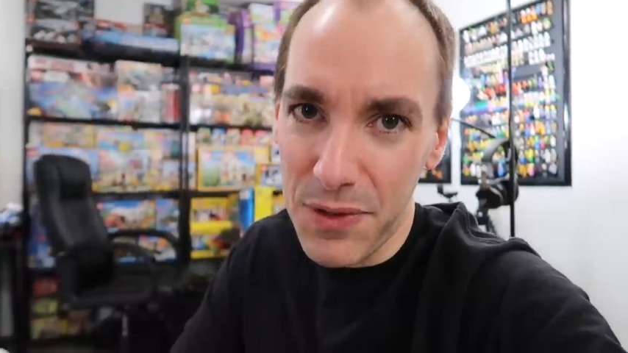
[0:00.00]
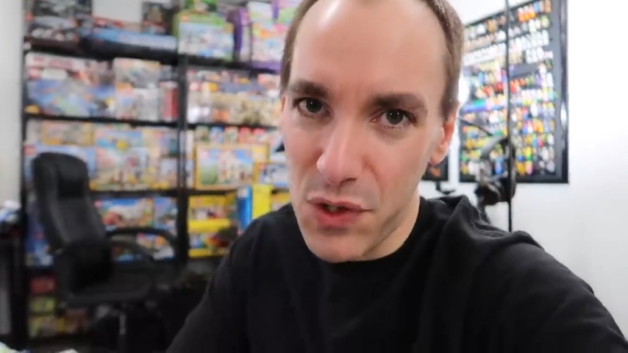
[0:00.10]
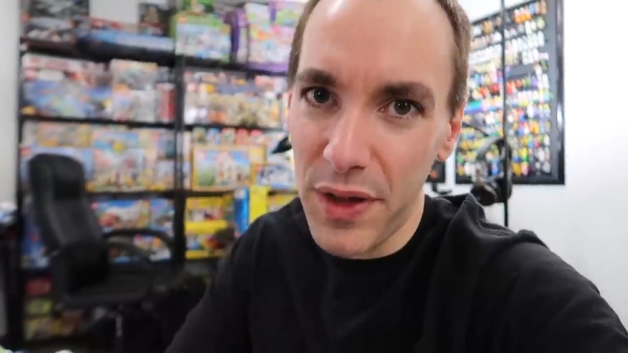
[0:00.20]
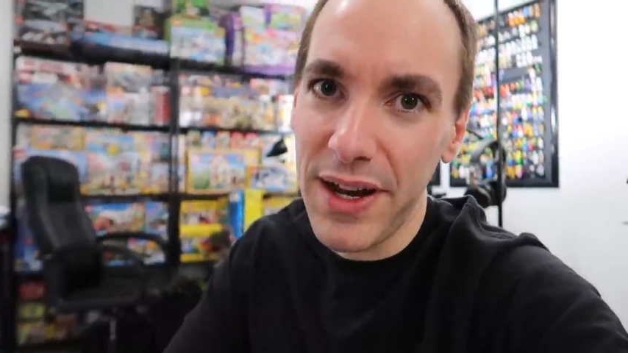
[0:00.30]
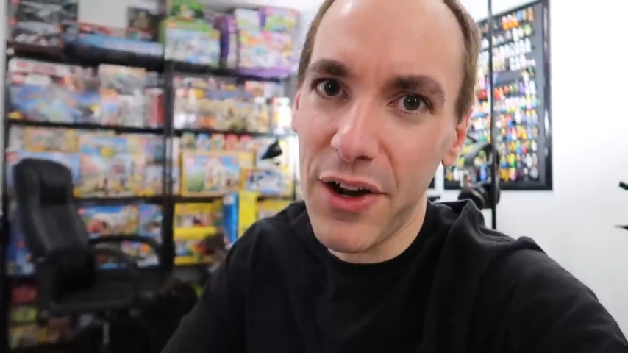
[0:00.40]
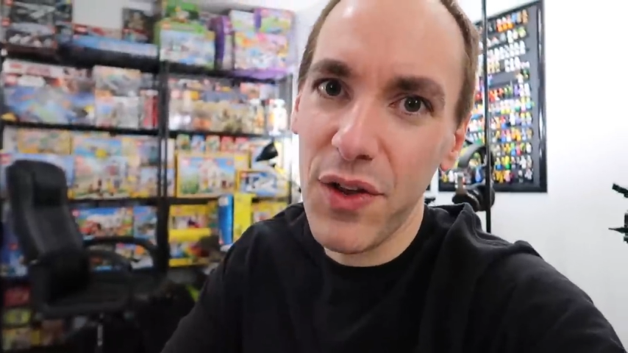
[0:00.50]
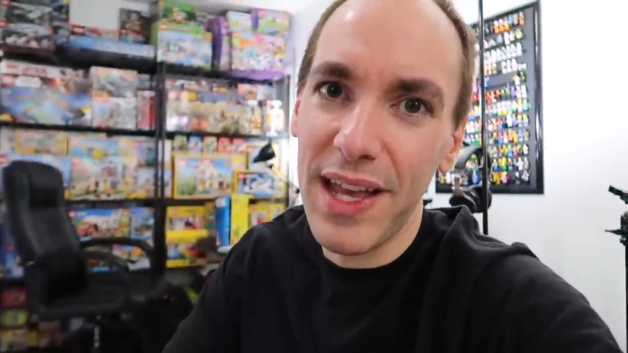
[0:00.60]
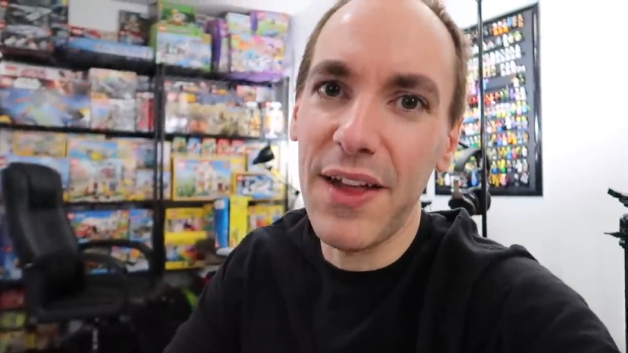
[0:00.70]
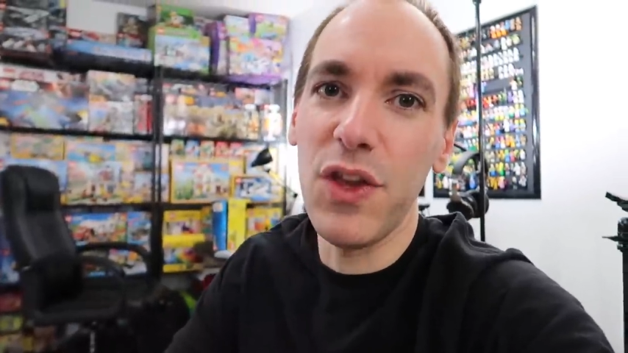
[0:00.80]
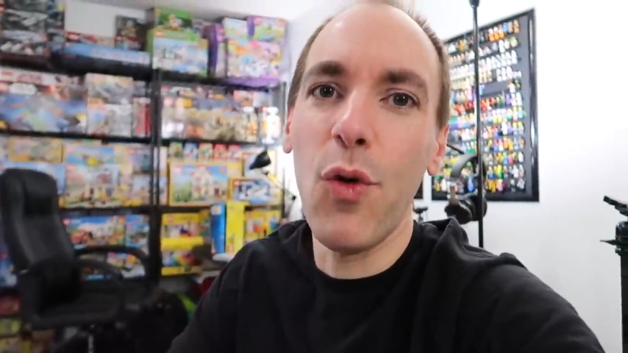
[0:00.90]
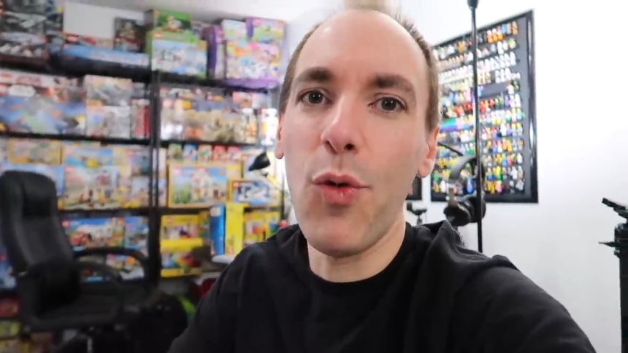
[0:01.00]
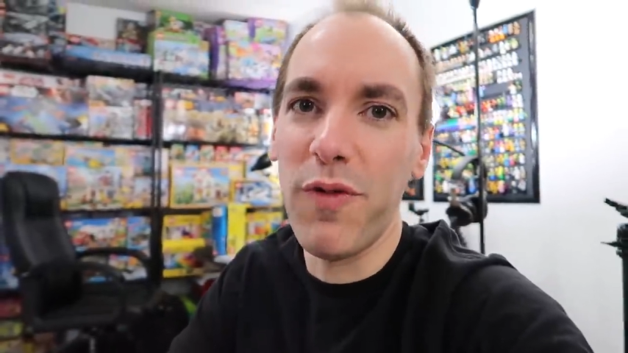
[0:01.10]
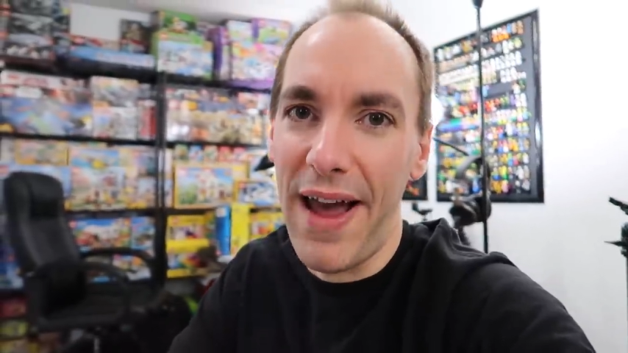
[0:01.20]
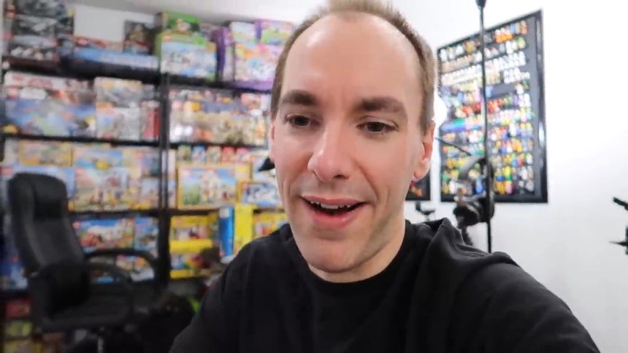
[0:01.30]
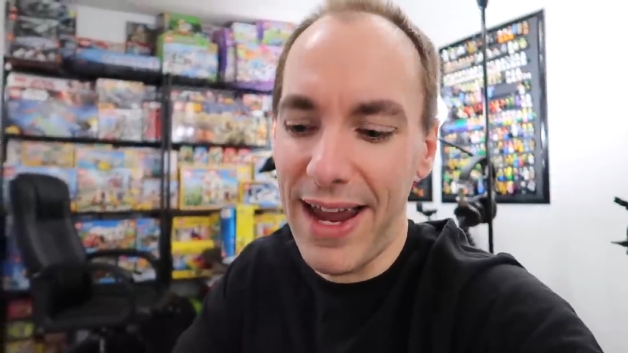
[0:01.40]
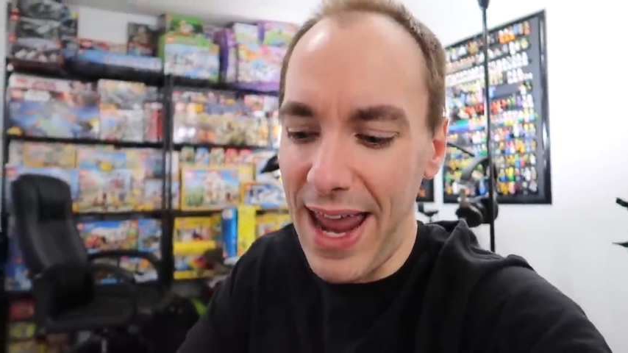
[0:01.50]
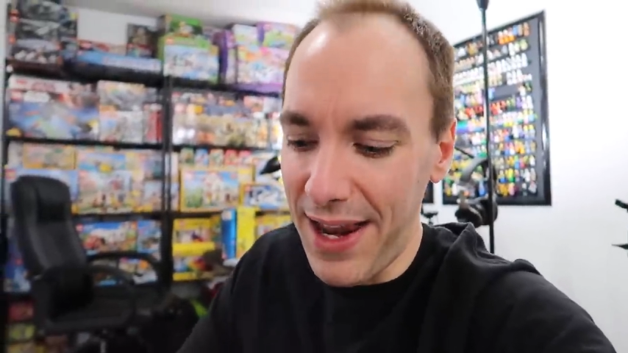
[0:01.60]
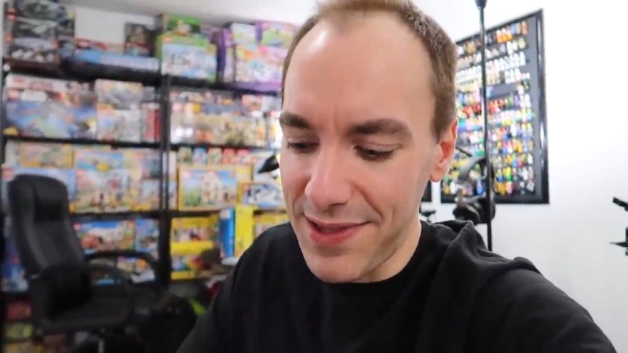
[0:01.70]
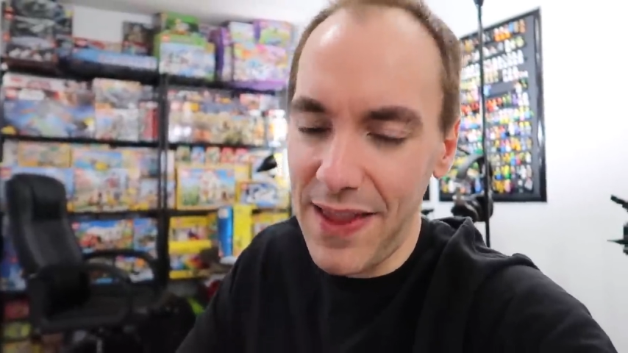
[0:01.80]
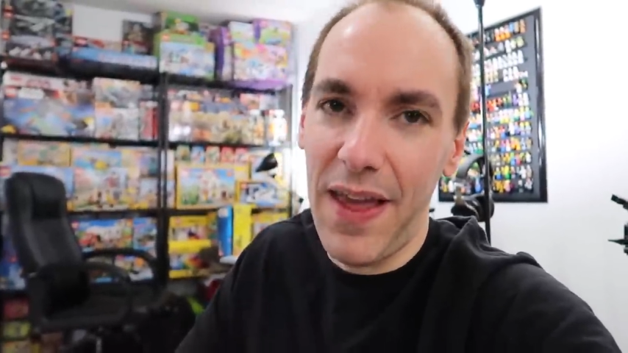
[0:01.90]
that was the only year you could get the old firing
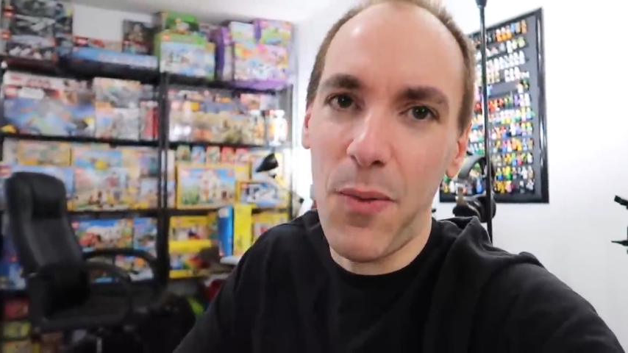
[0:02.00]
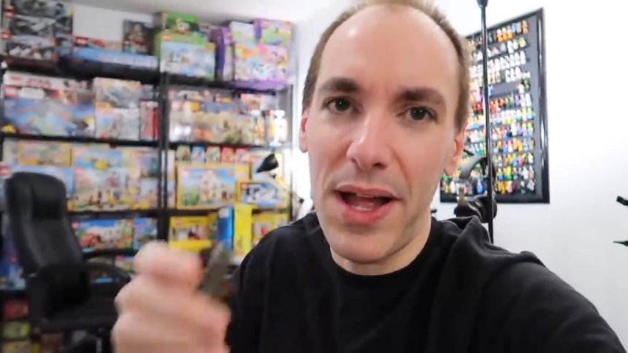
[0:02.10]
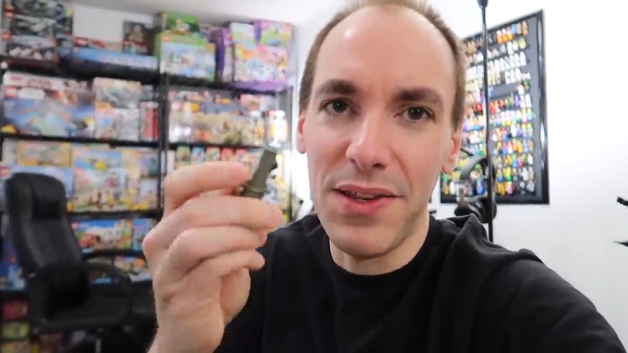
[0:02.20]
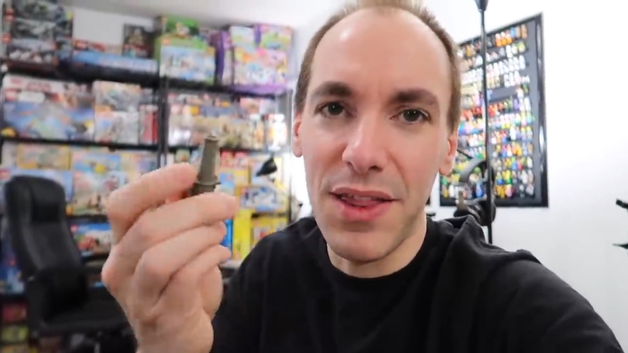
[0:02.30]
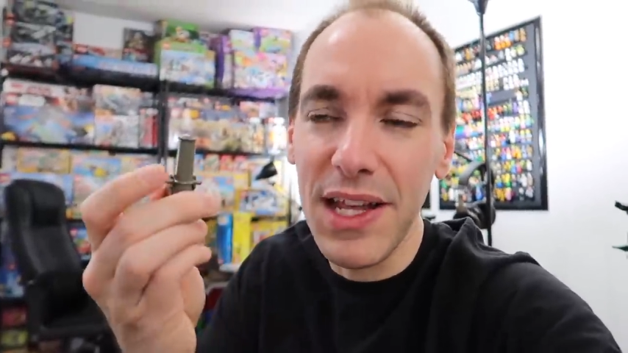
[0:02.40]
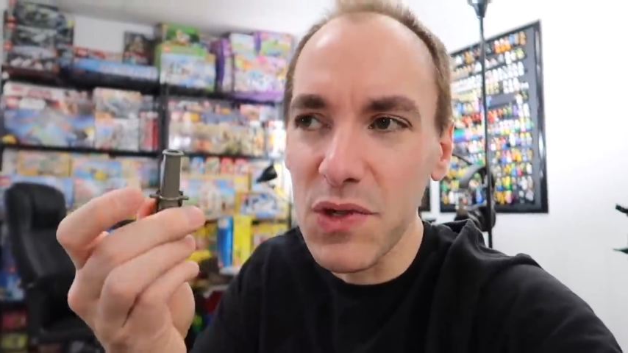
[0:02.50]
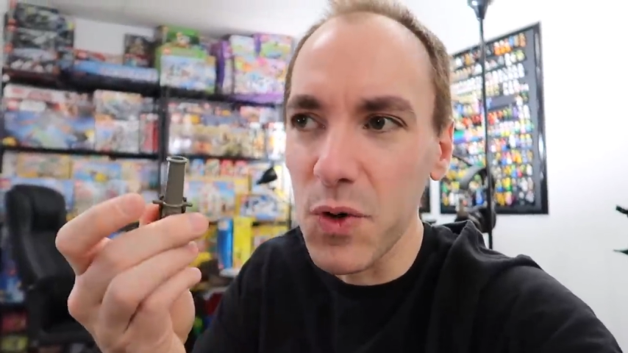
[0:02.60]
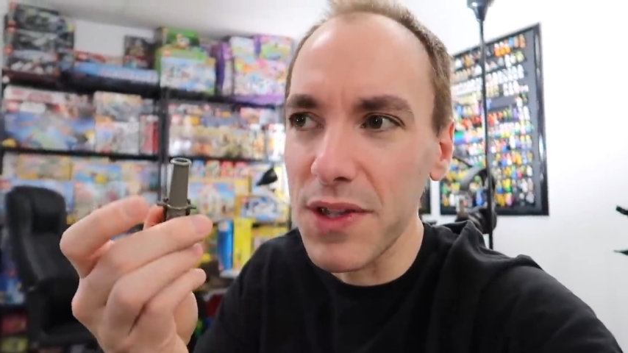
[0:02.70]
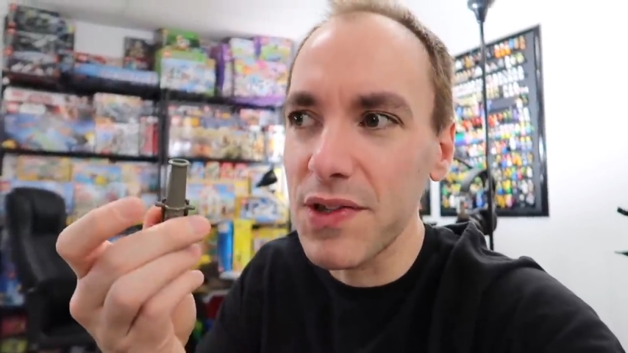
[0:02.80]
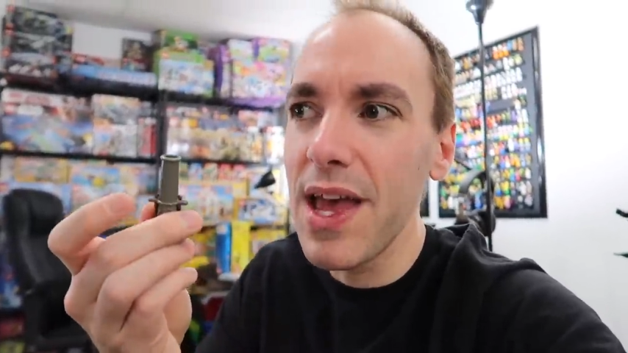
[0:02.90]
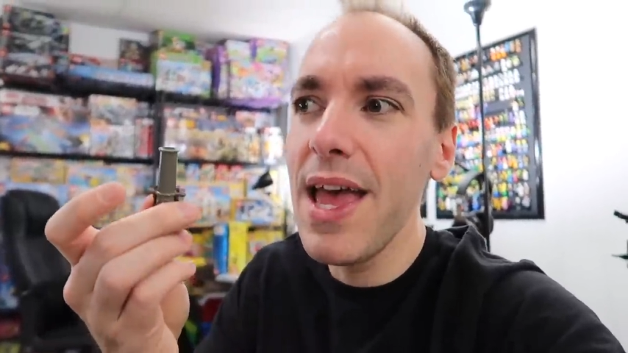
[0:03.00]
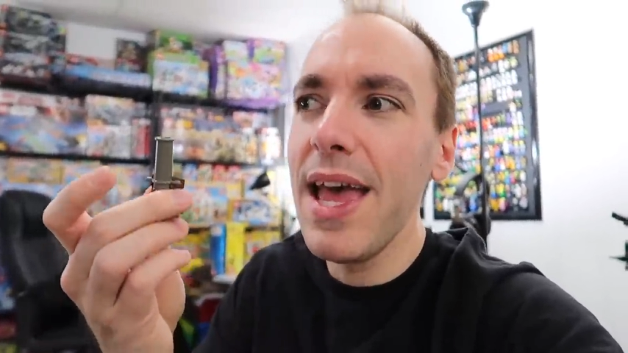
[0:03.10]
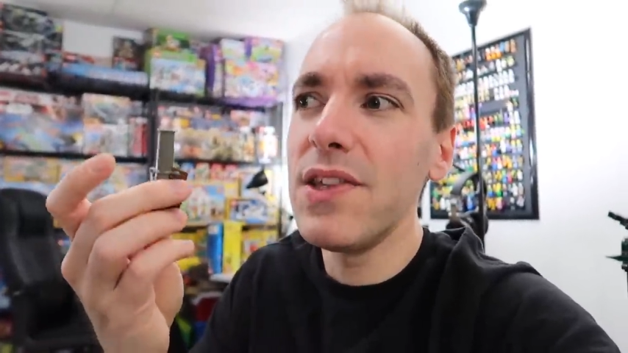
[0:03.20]
cannons, then they went to these ones.